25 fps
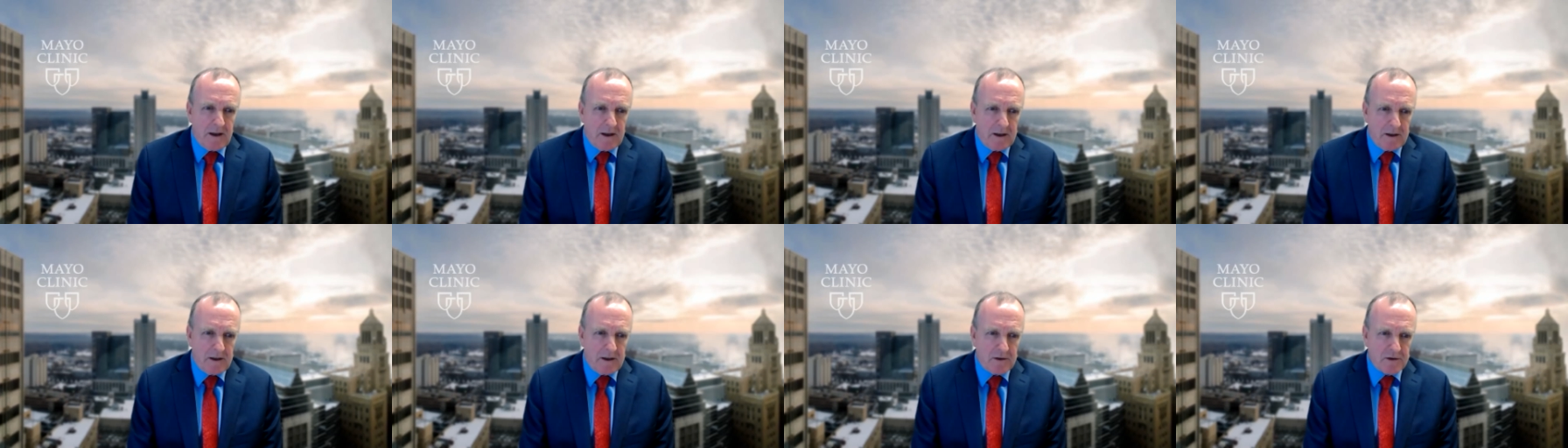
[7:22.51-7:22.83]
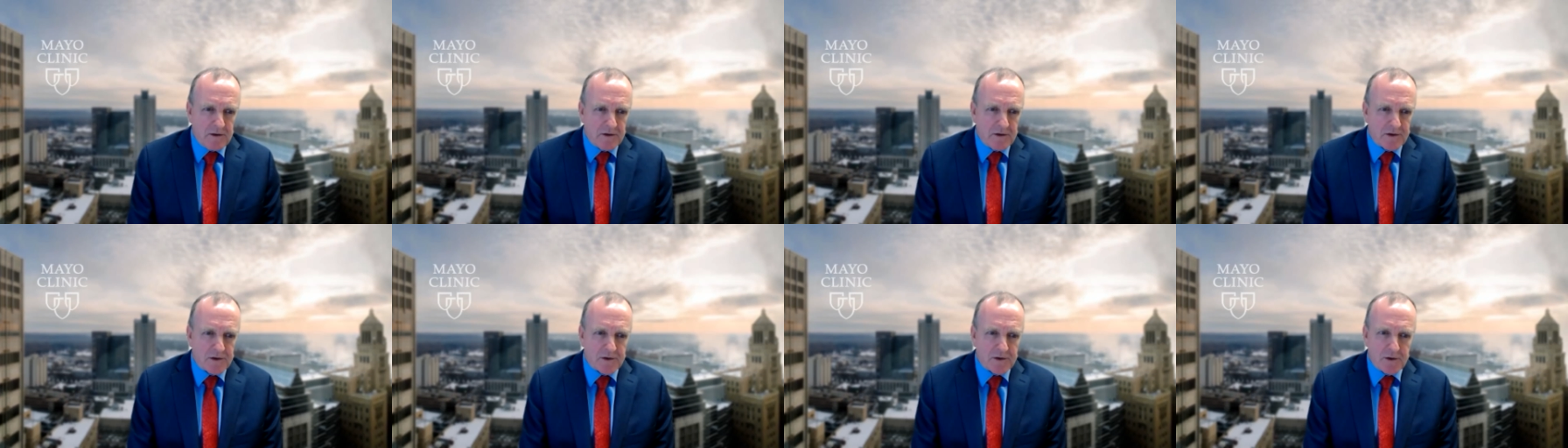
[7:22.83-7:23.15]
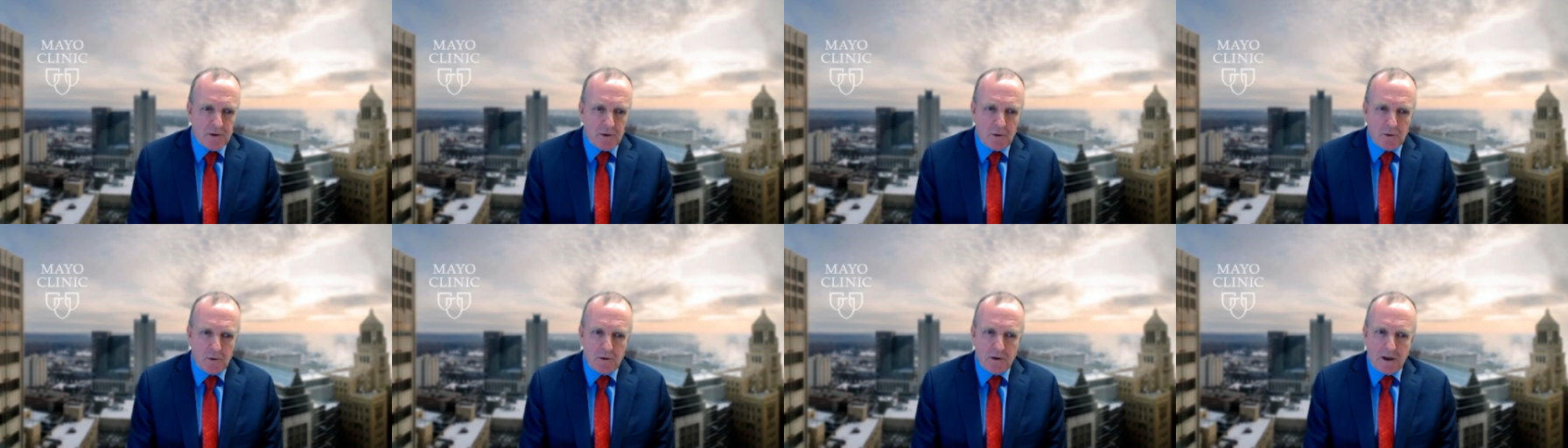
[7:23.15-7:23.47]
And
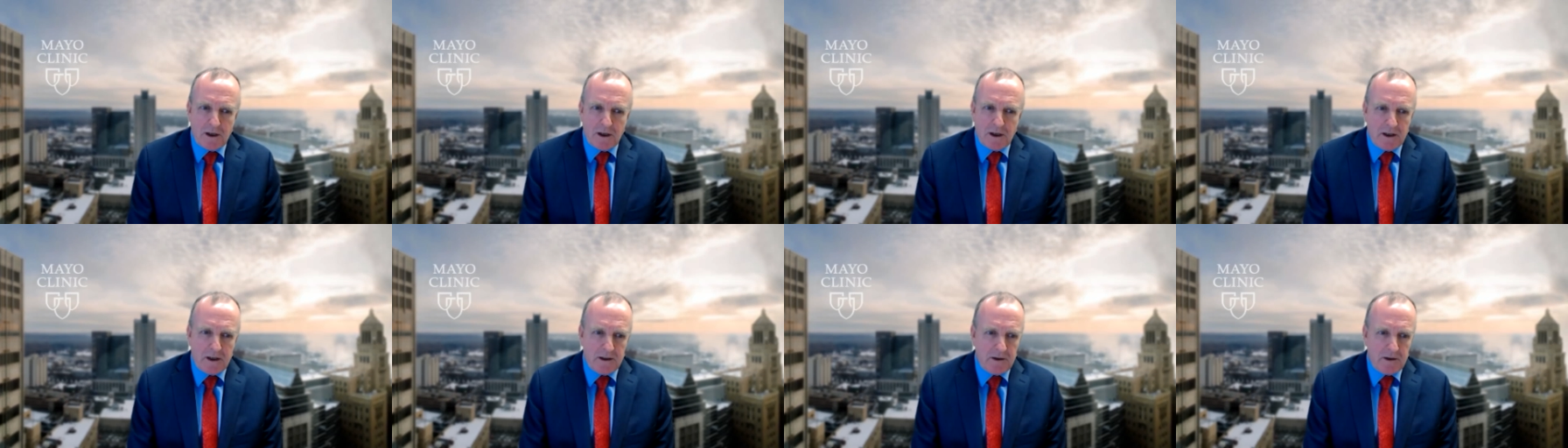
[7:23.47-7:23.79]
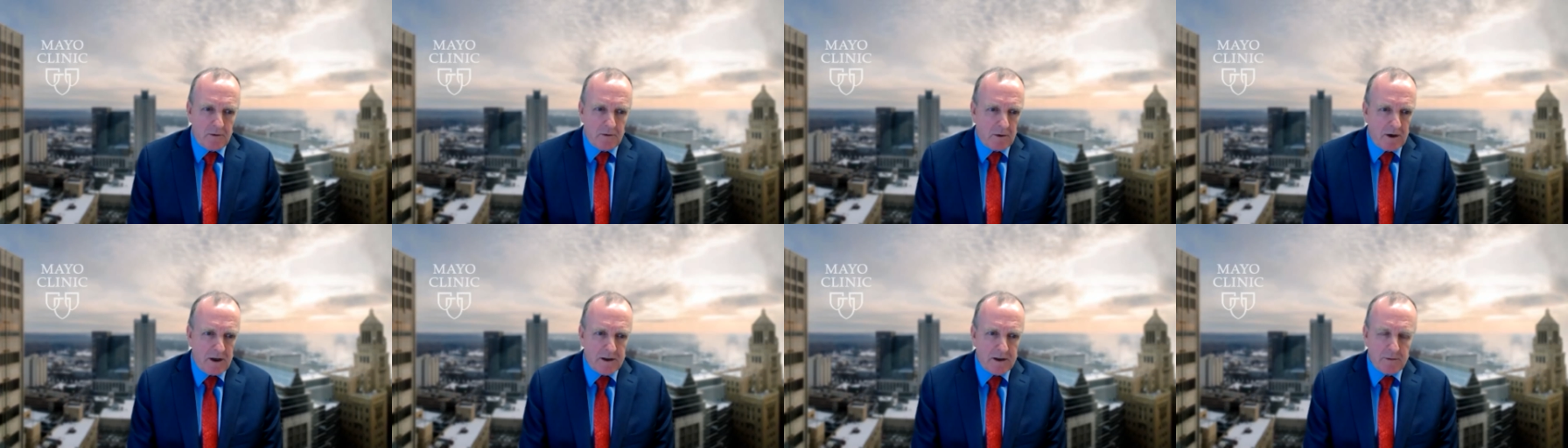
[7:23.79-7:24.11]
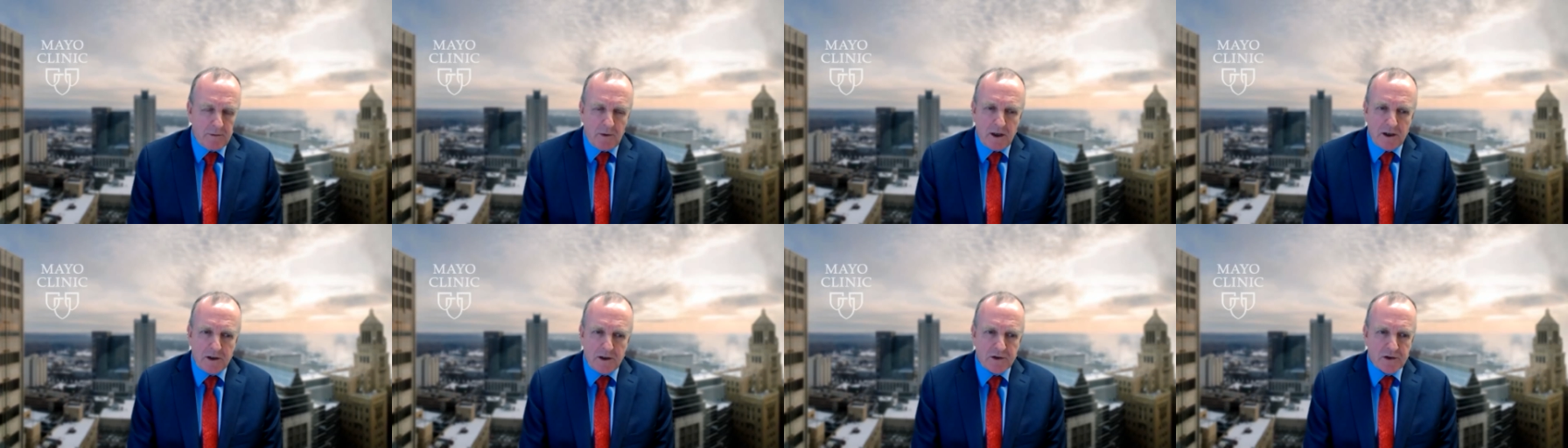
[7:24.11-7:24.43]
so, like any
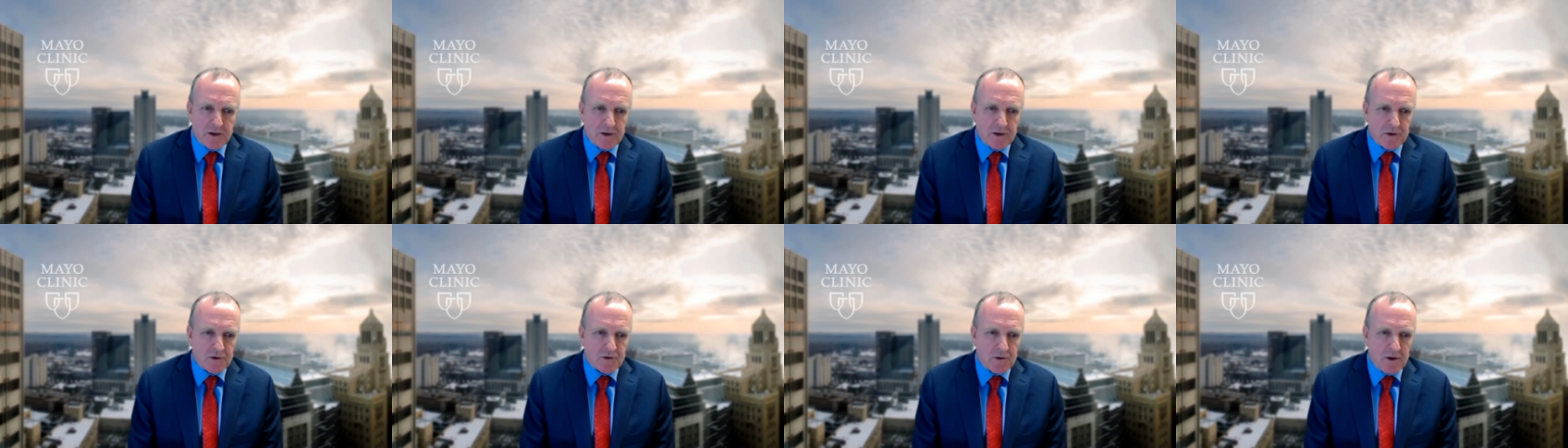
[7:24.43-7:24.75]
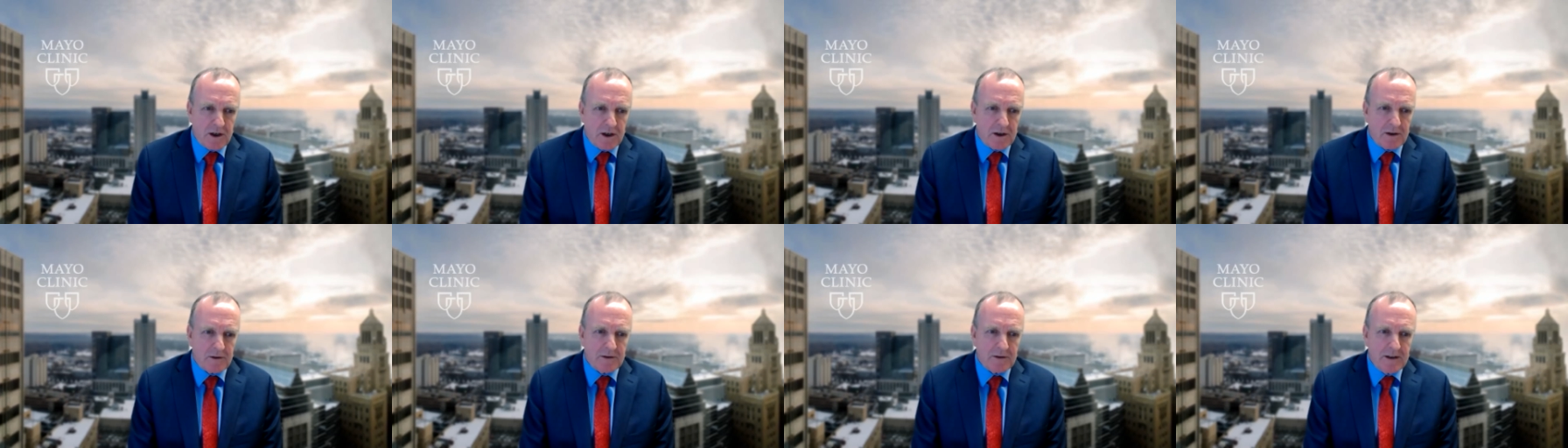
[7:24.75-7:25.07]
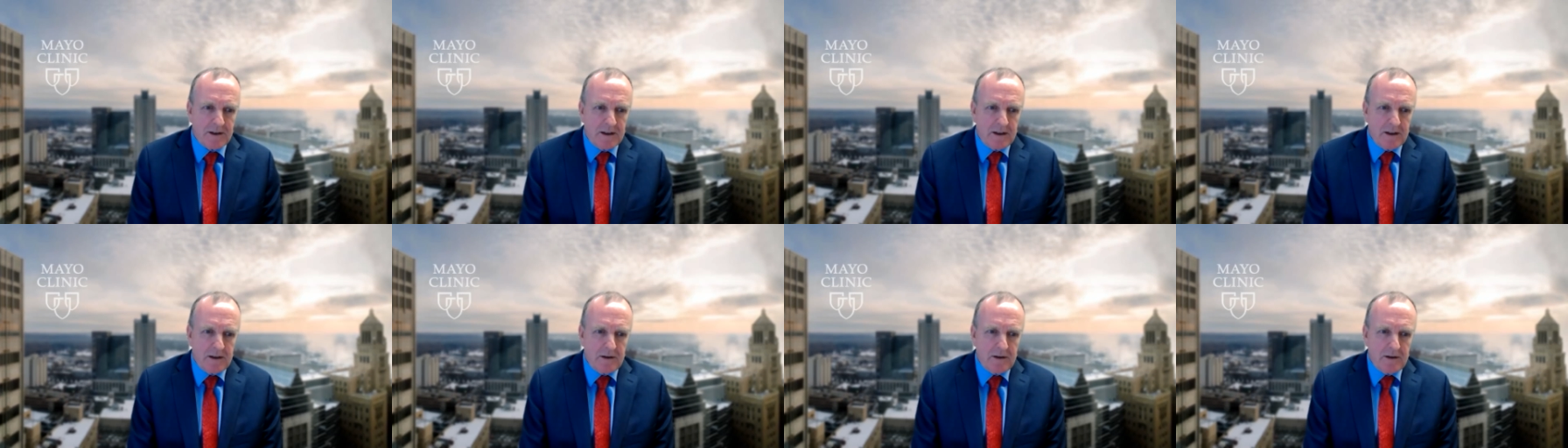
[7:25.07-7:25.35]
randomized uh, trial,